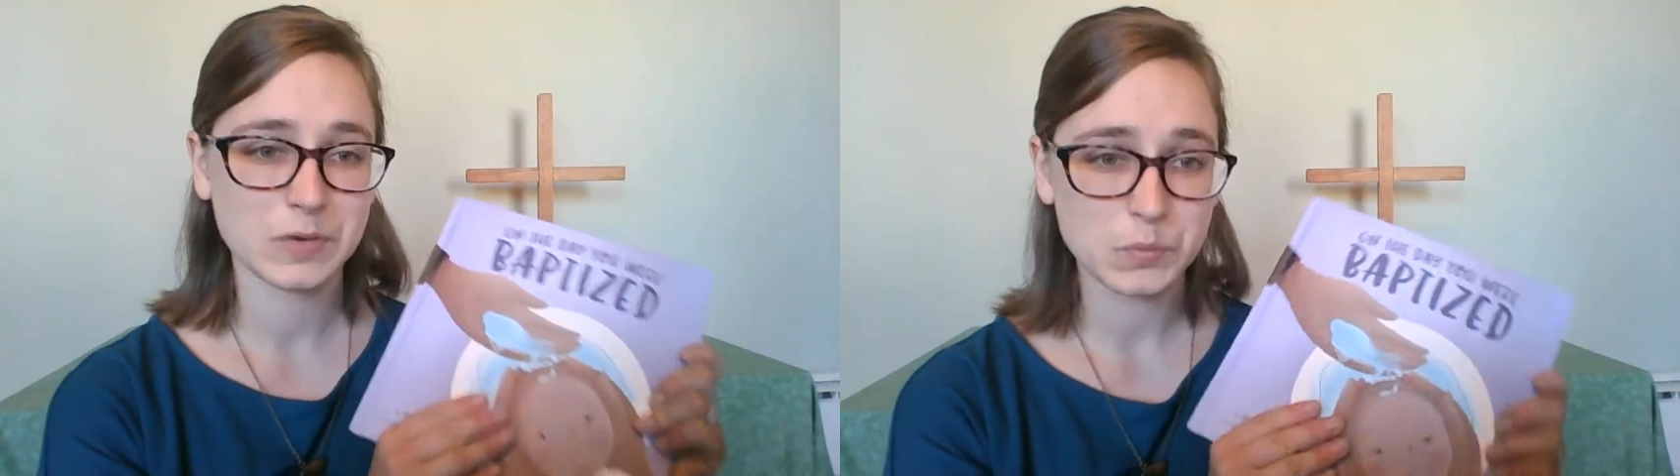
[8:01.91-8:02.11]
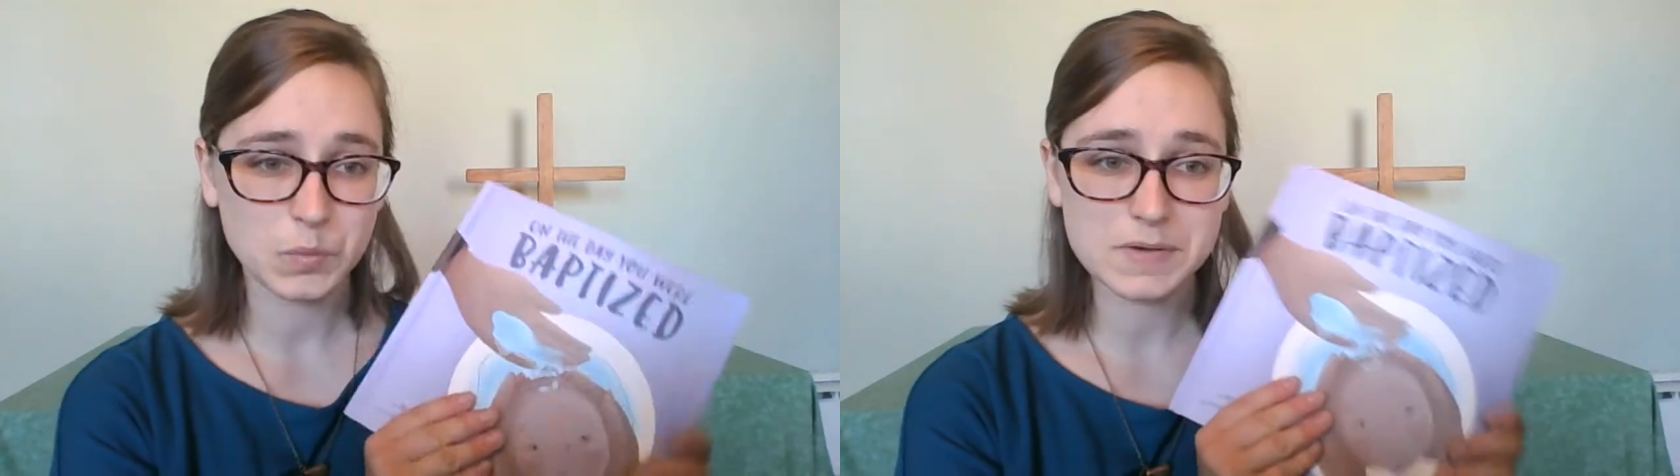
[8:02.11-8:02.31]

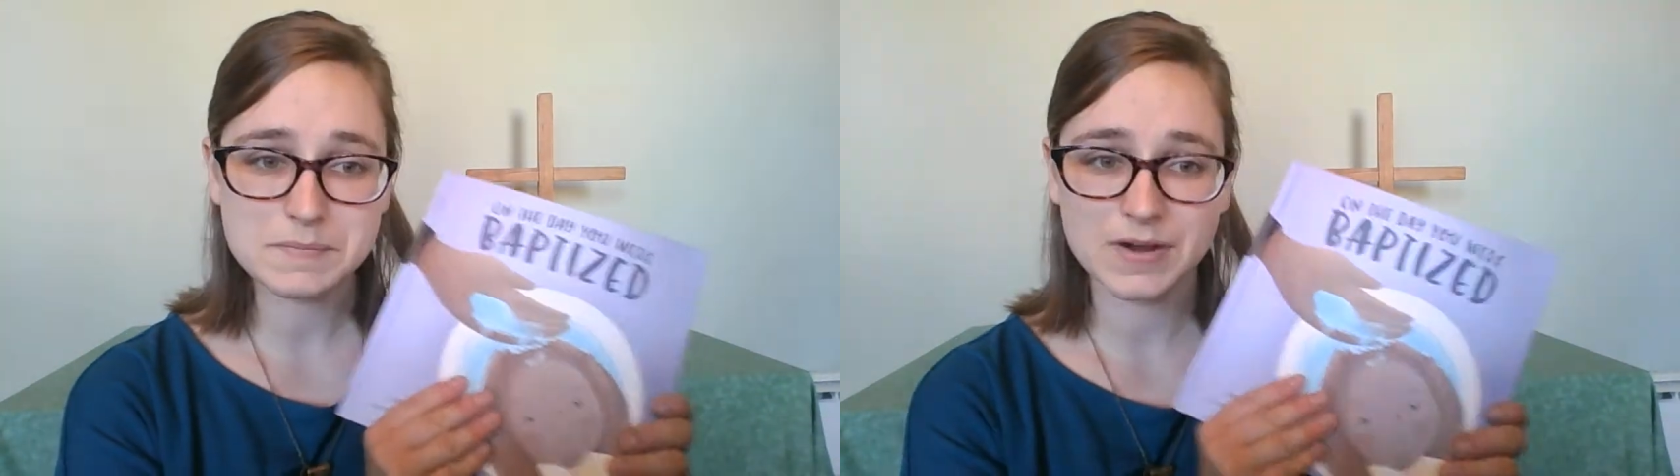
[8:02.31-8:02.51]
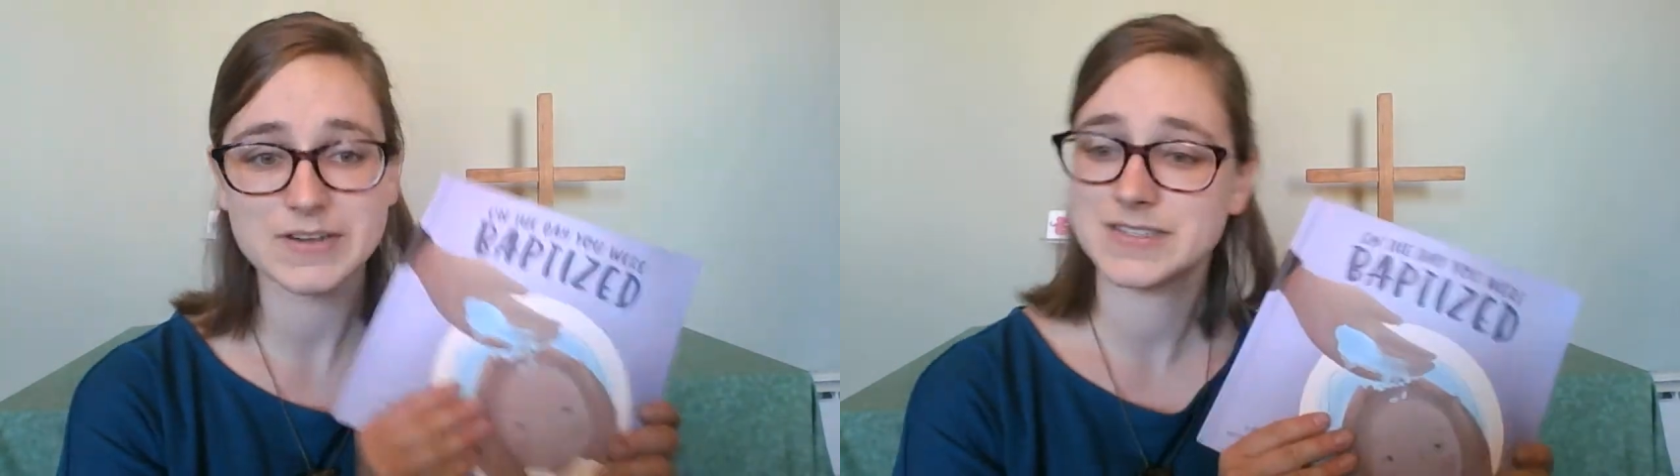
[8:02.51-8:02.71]
one
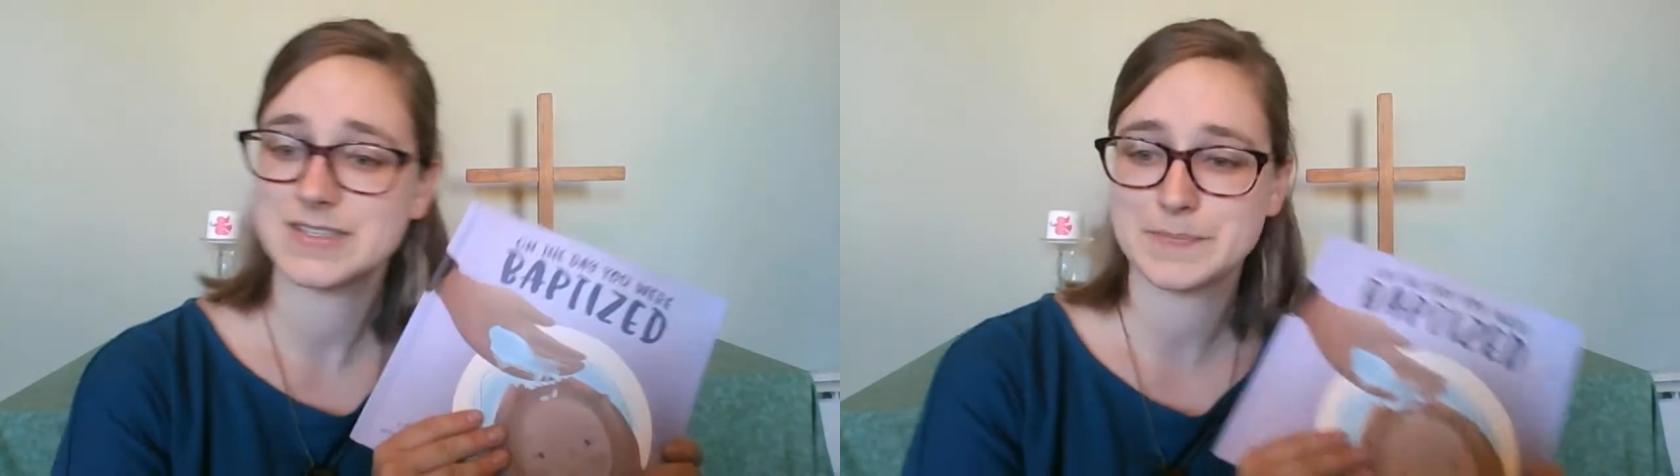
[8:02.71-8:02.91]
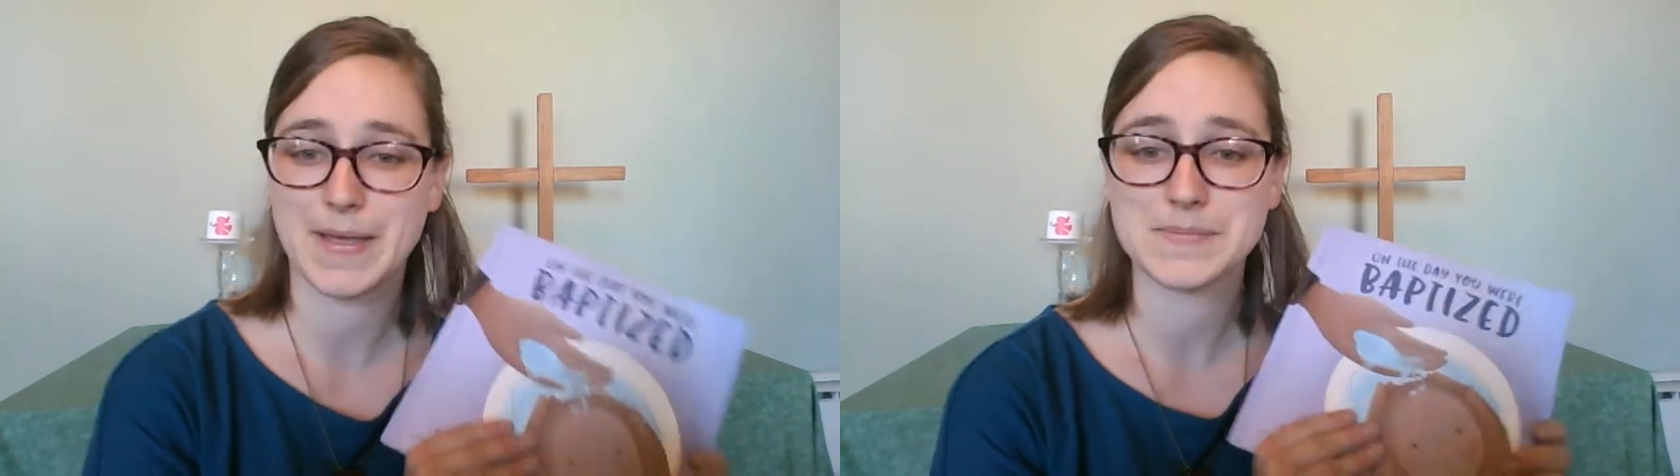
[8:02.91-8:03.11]

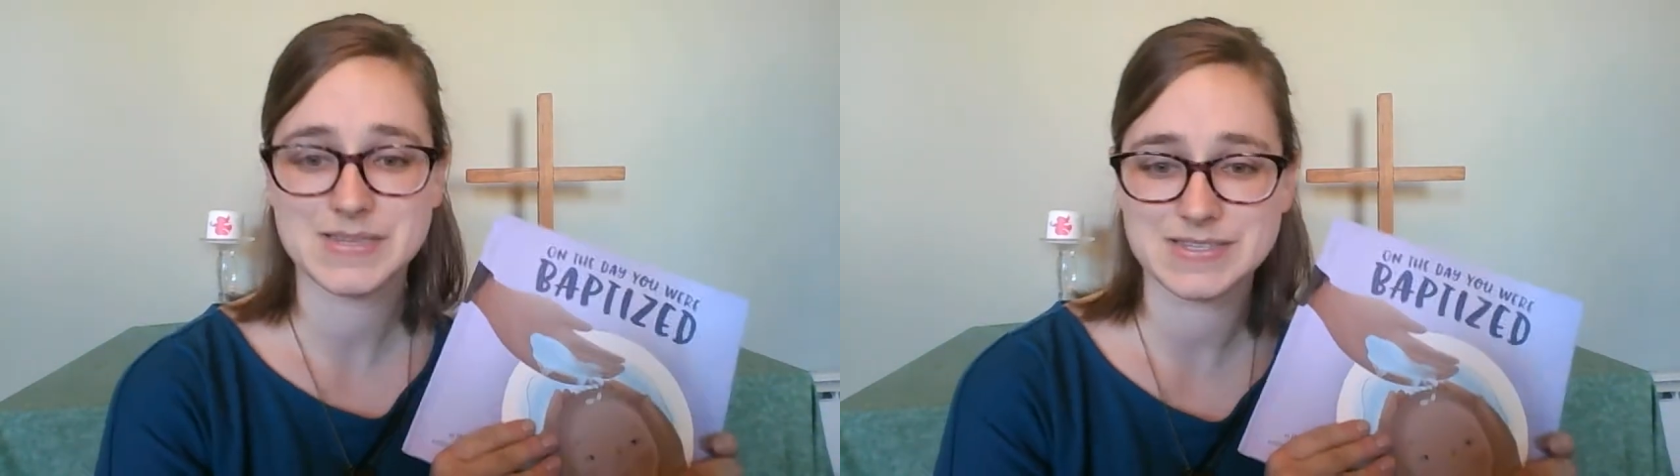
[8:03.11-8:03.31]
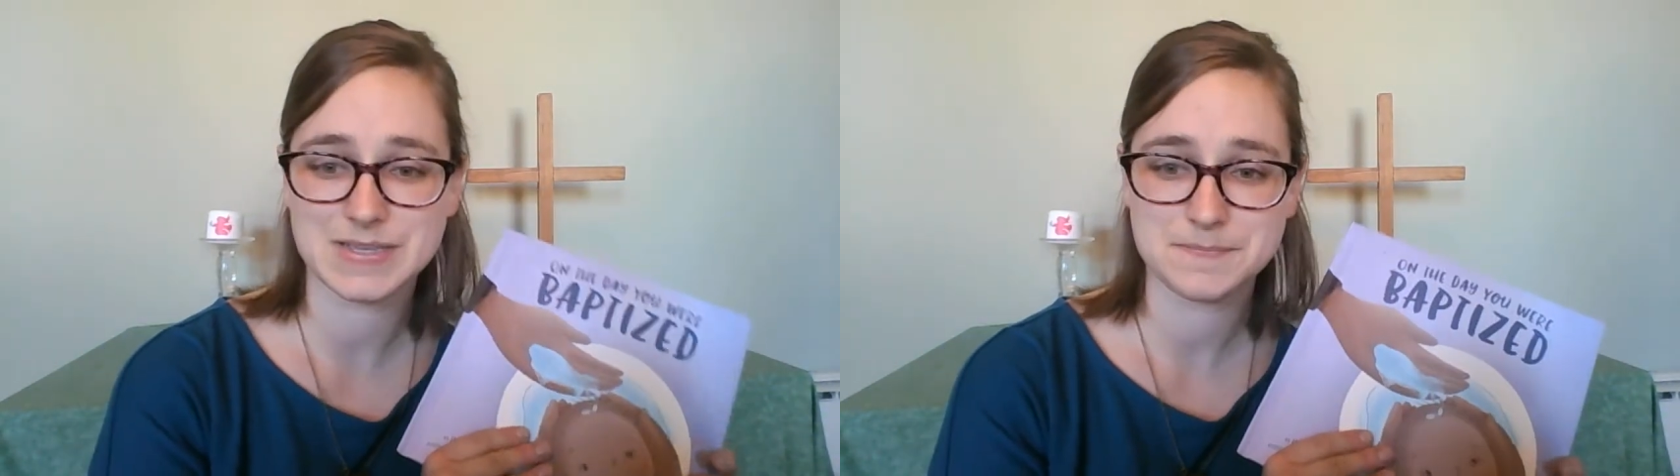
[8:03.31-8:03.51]
person's
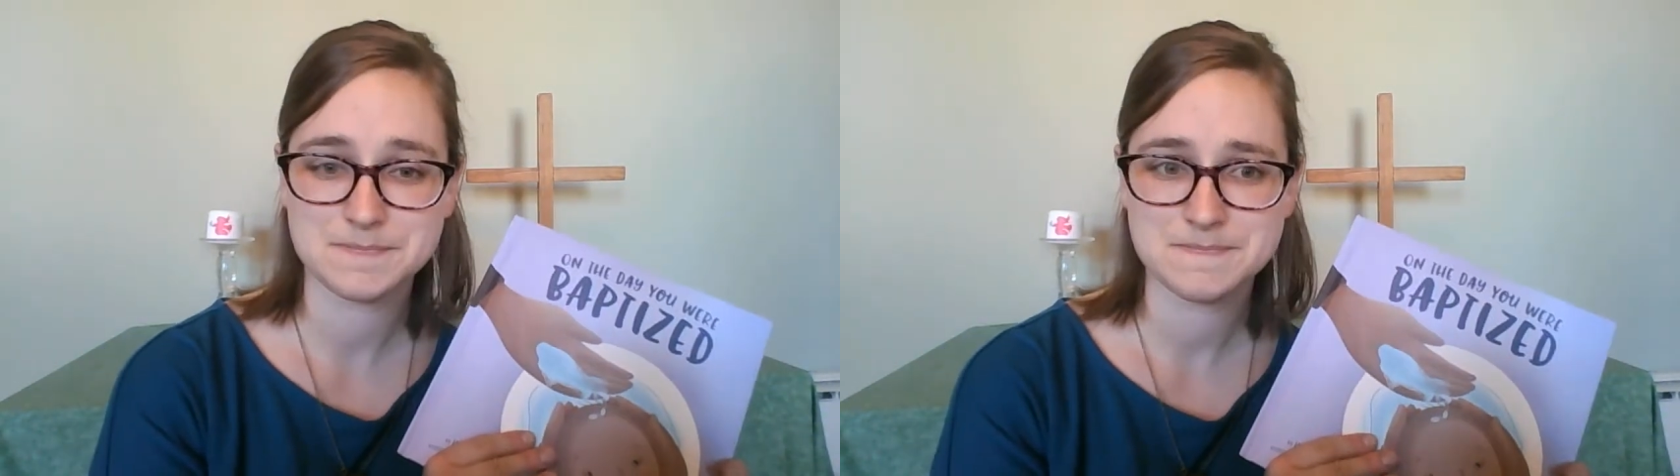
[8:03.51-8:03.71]
baptism.